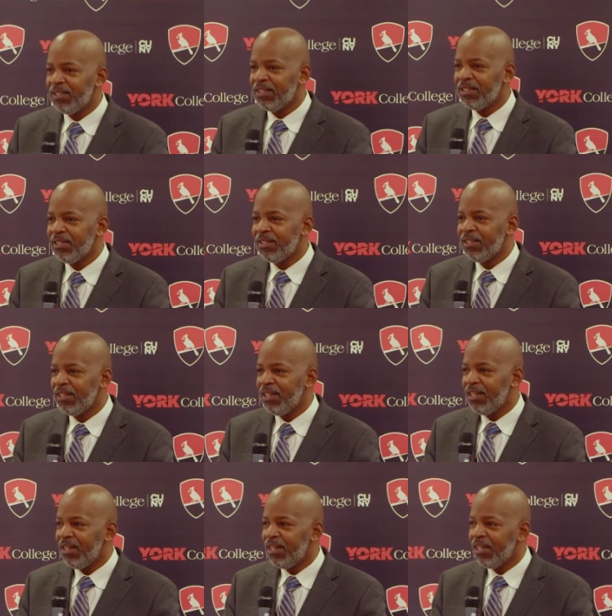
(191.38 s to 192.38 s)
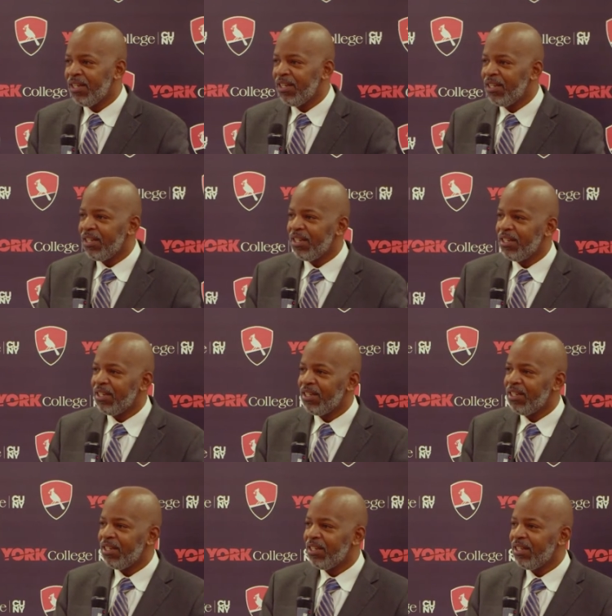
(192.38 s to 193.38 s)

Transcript: Nobody speaks.